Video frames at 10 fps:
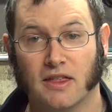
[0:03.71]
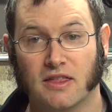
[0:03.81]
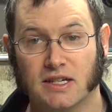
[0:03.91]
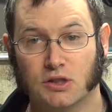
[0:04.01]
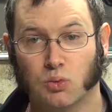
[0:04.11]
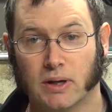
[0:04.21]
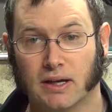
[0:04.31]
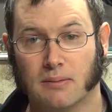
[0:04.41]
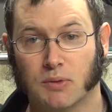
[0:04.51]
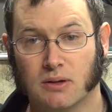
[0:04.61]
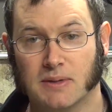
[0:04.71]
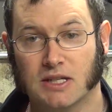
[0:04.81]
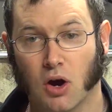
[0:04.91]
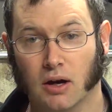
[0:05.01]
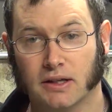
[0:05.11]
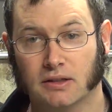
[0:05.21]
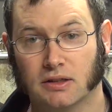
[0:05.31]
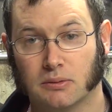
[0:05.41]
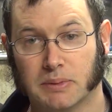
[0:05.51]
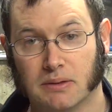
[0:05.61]
This week I'm going to be talking a
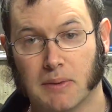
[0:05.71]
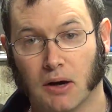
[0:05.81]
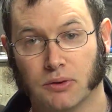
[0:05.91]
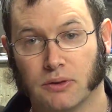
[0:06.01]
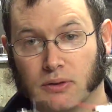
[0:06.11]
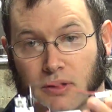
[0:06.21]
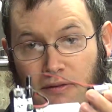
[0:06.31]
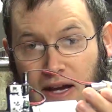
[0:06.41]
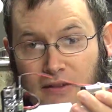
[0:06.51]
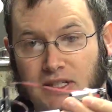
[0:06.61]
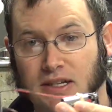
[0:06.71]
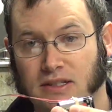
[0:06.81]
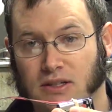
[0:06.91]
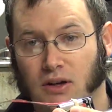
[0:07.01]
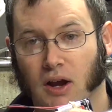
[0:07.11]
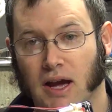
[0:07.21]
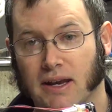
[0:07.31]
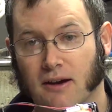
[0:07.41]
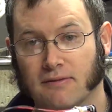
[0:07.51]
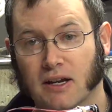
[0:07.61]
little bit about the valve sensor.
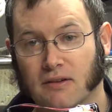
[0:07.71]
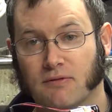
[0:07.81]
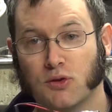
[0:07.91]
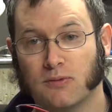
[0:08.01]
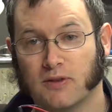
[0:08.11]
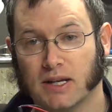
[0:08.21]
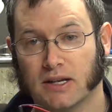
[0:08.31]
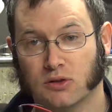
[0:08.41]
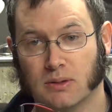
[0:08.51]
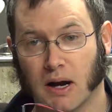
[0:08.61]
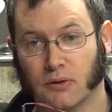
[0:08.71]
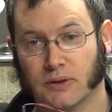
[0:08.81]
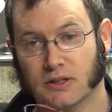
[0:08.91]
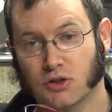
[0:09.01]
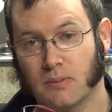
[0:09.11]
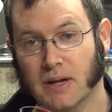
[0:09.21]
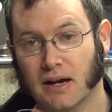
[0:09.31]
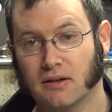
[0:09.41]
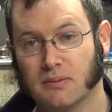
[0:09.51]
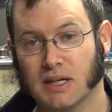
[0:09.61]
Now I've done a few videos about this, so I'm
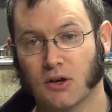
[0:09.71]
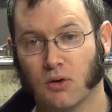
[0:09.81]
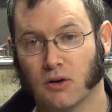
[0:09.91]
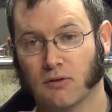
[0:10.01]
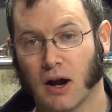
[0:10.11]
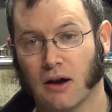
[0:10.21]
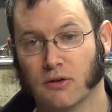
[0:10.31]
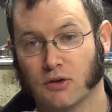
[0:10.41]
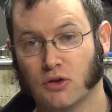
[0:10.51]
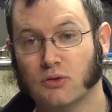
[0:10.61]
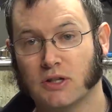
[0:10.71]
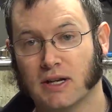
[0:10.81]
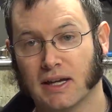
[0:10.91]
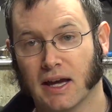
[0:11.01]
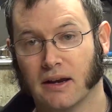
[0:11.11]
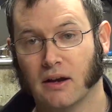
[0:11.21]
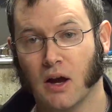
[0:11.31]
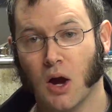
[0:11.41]
not going to be going over how you use it again.